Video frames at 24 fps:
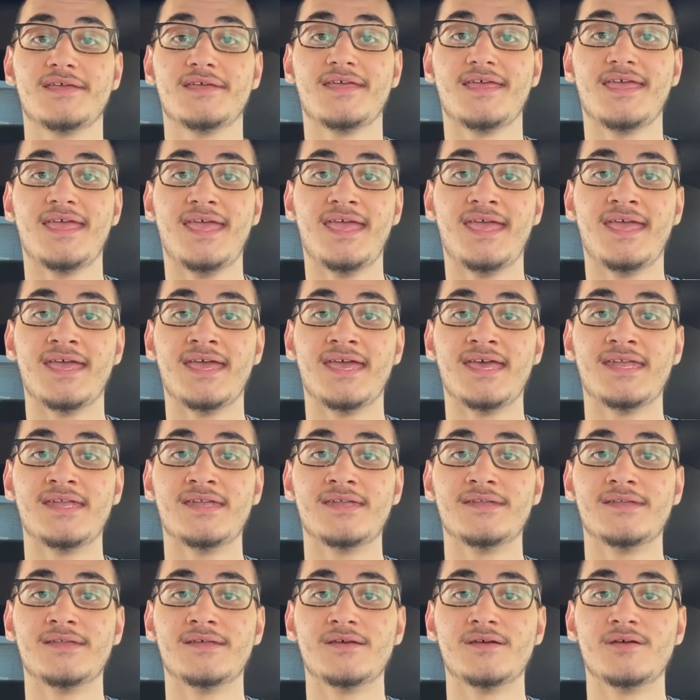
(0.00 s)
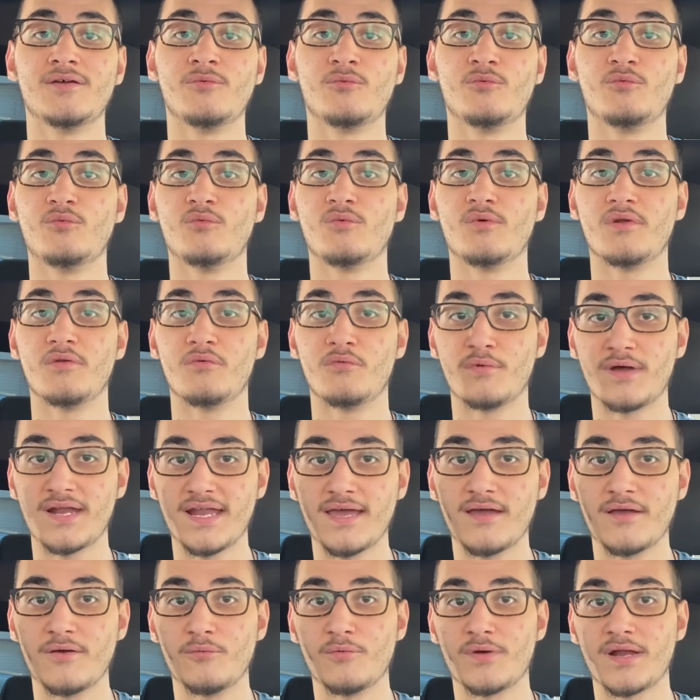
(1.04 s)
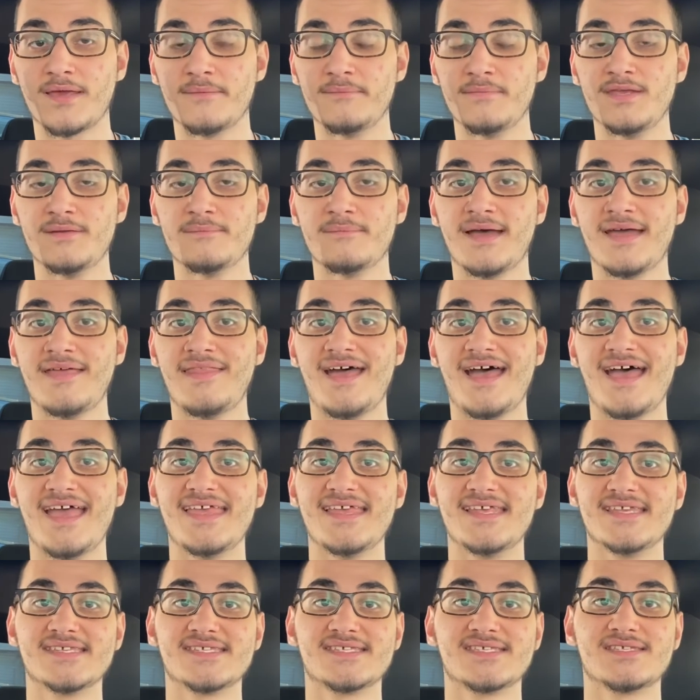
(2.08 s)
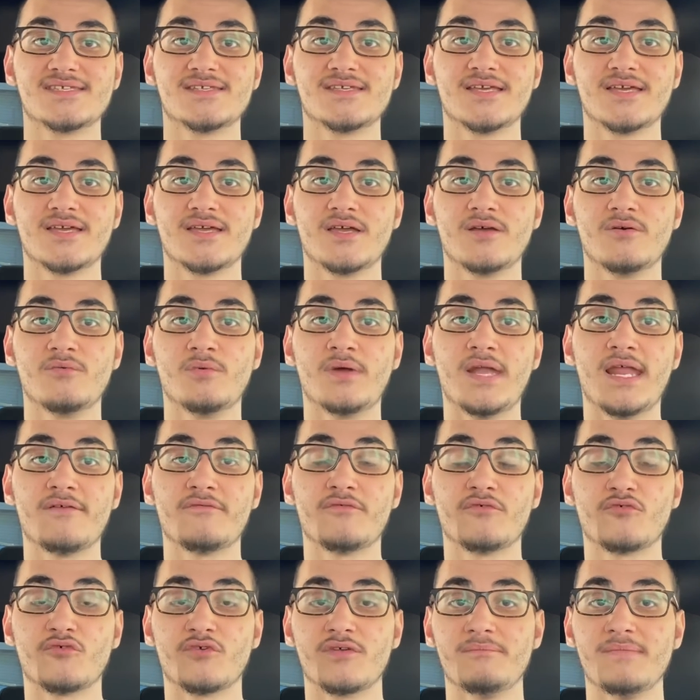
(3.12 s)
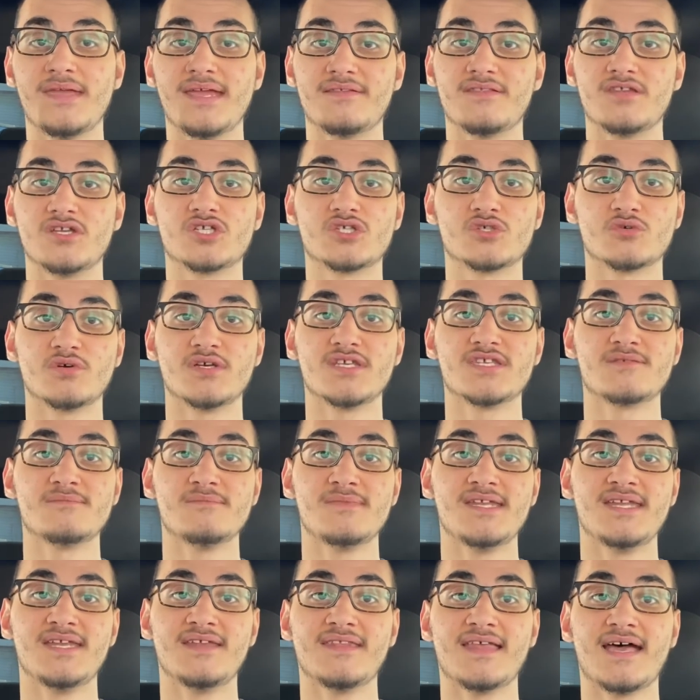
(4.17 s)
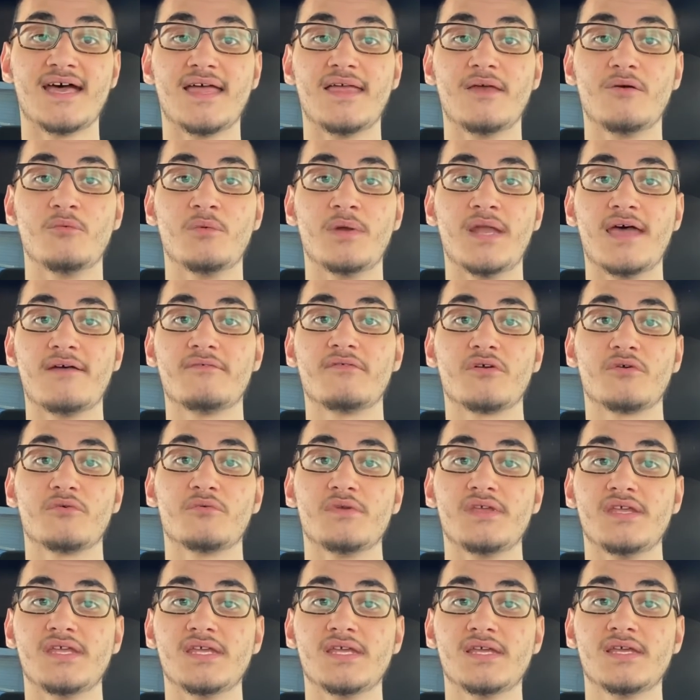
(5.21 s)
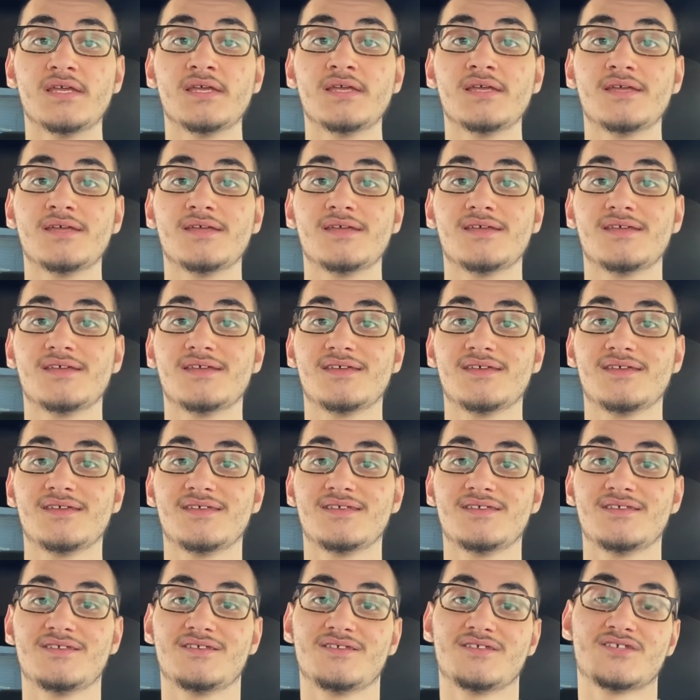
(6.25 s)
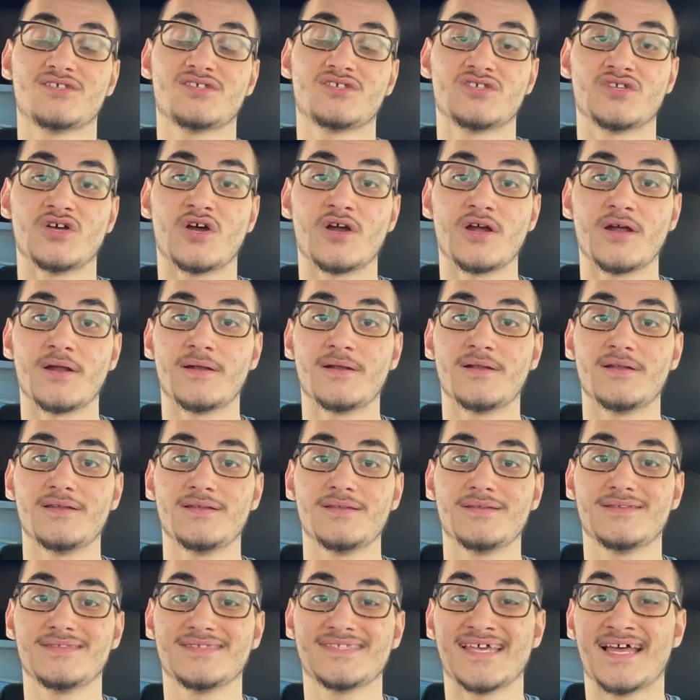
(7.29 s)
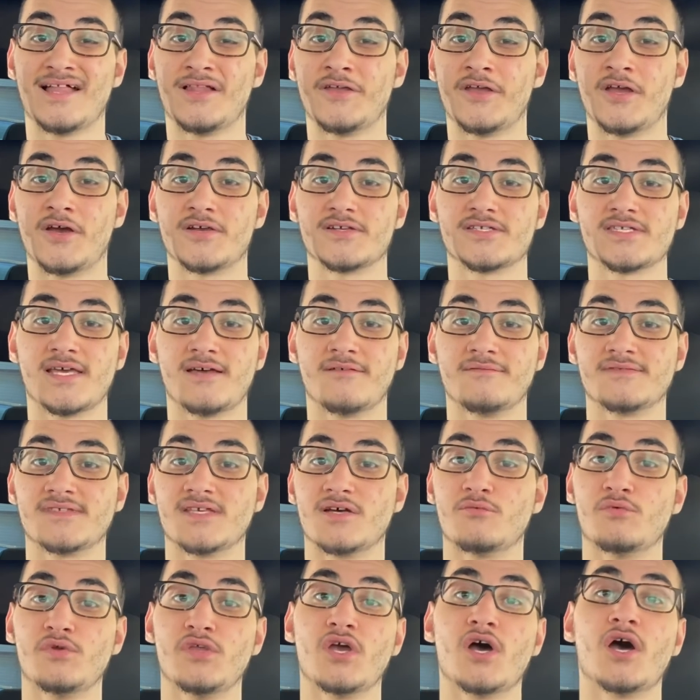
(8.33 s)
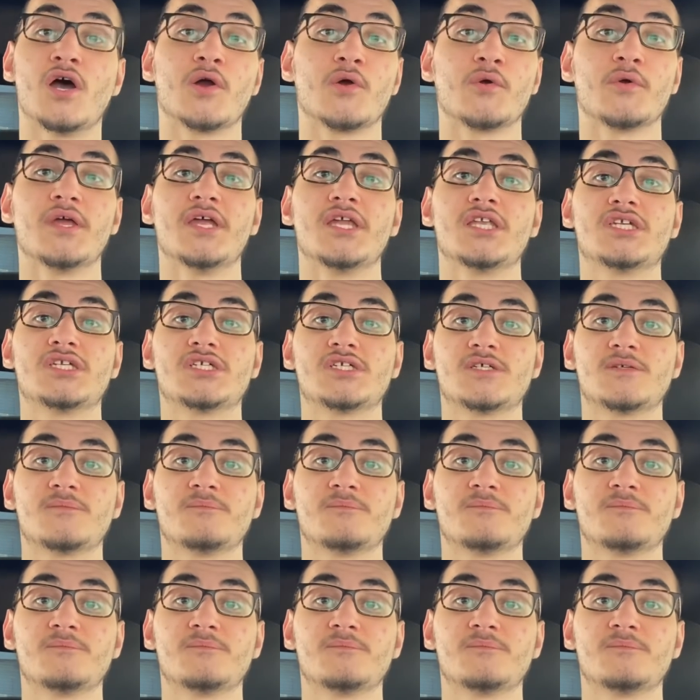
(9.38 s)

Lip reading: And what I mean by that is whenever we make the choice, meaning that whenever we start telling ourselves that we are rich.